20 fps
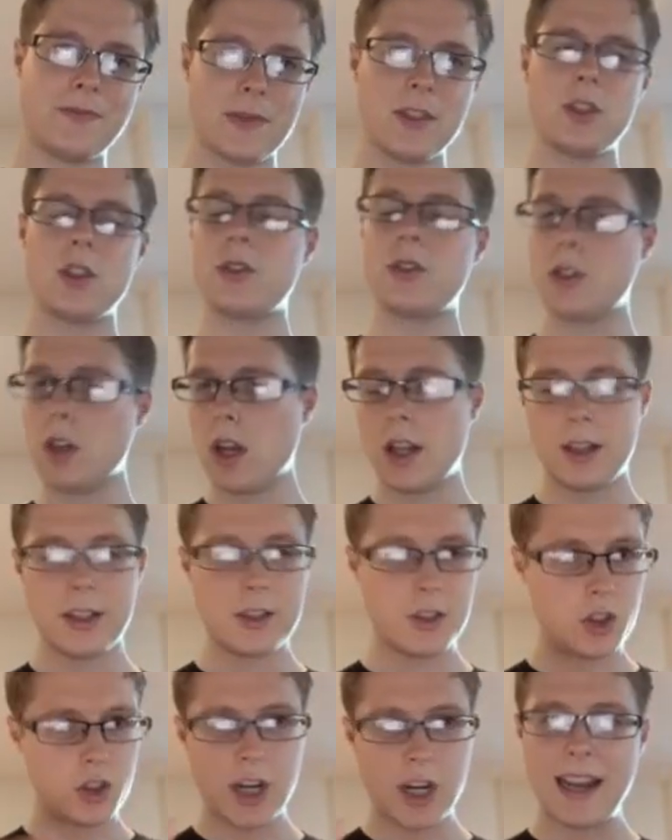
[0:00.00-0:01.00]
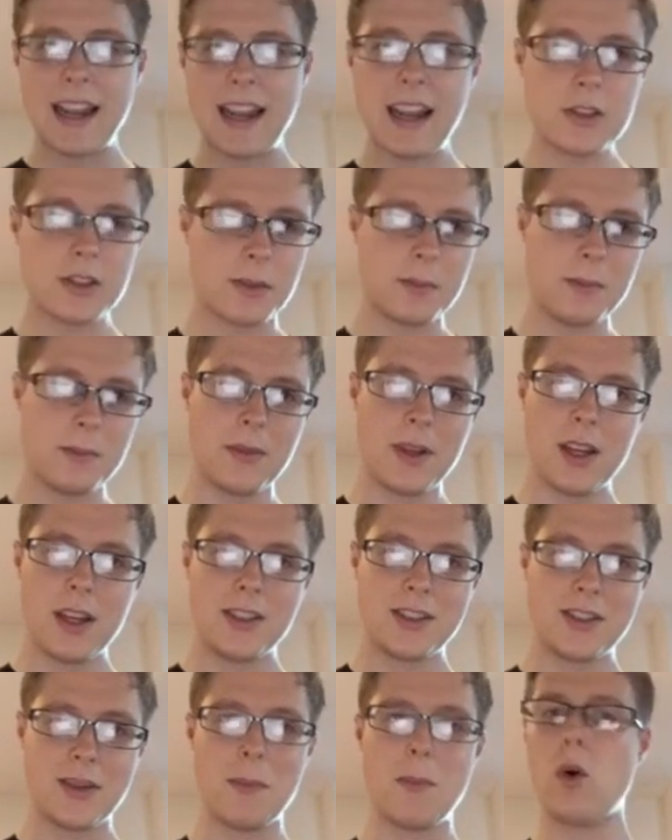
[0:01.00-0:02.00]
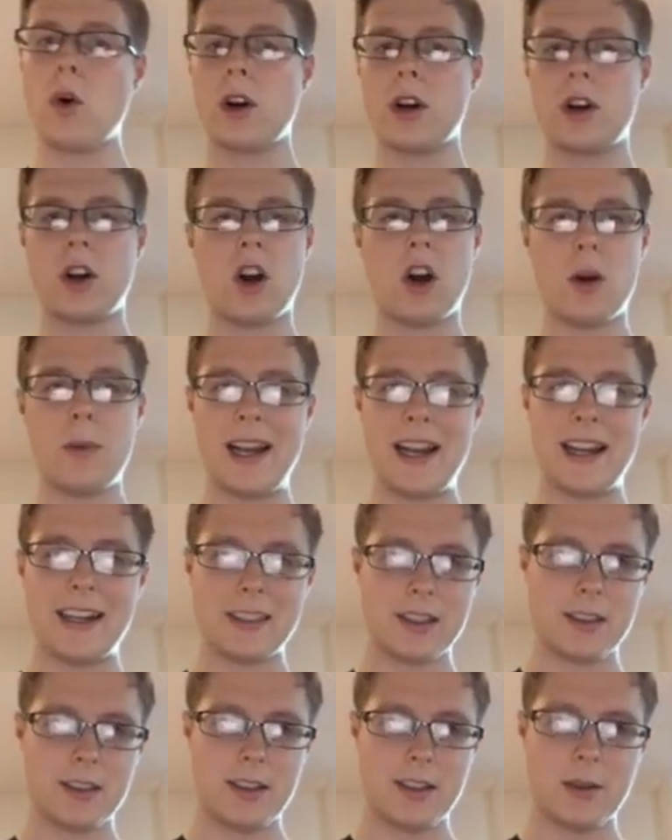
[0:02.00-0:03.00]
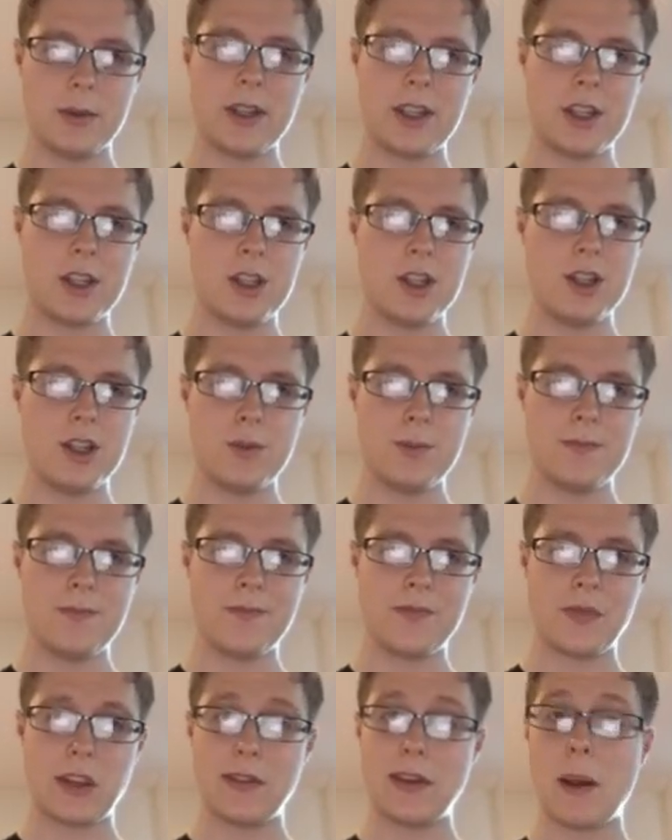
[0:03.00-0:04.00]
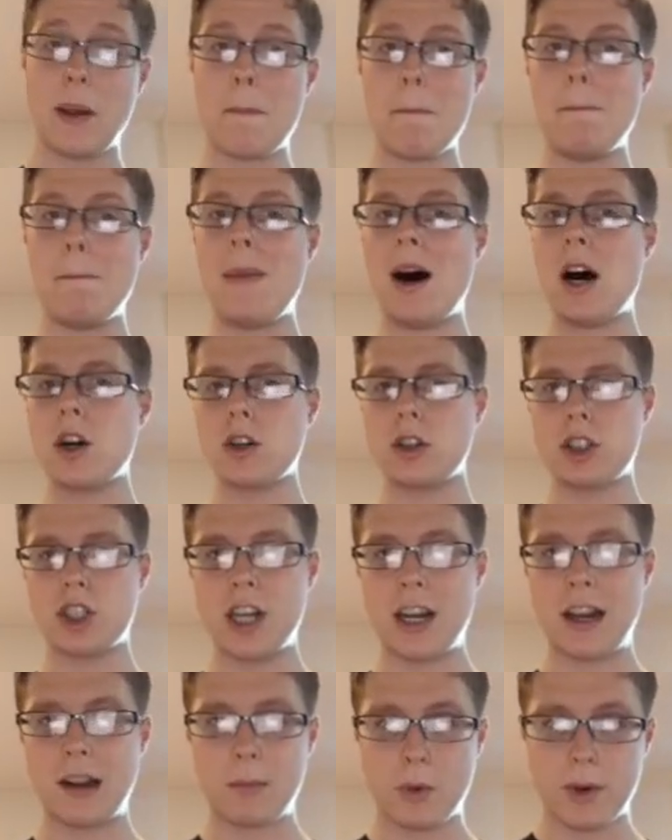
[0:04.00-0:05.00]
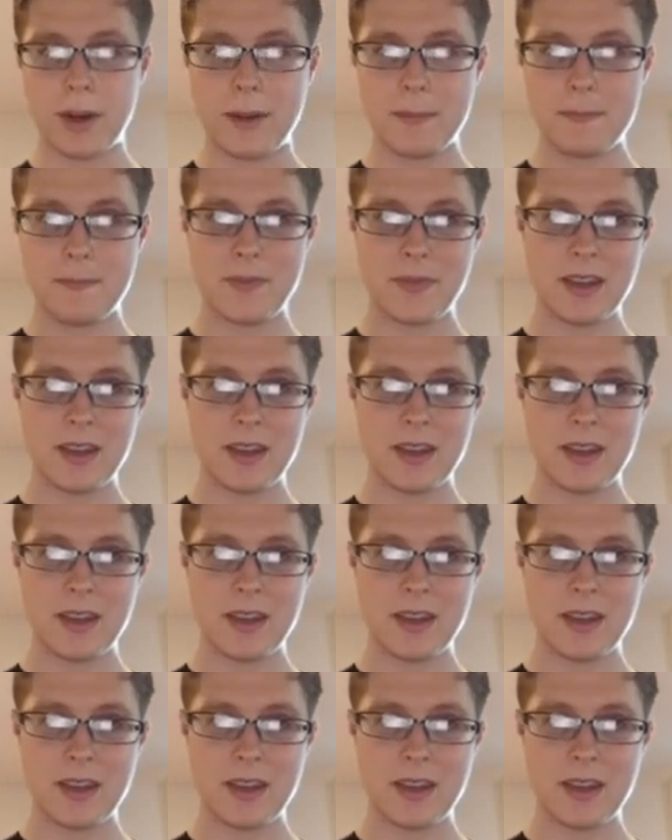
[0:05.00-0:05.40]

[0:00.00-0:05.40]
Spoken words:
So let's check out some more callbacks that we could do. We've got model checkpoint.